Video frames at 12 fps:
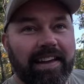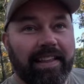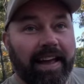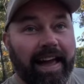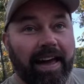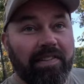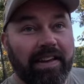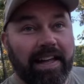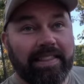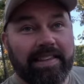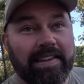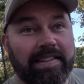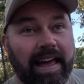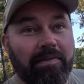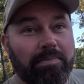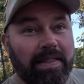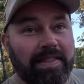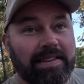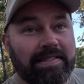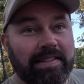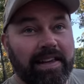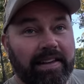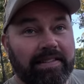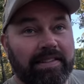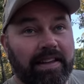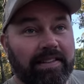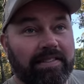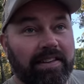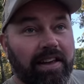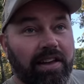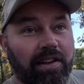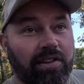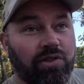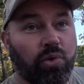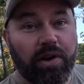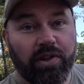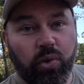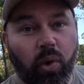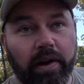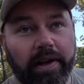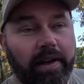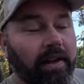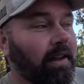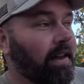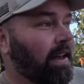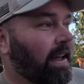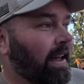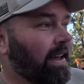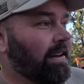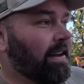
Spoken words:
Like, I haven't been this sick since 2020. And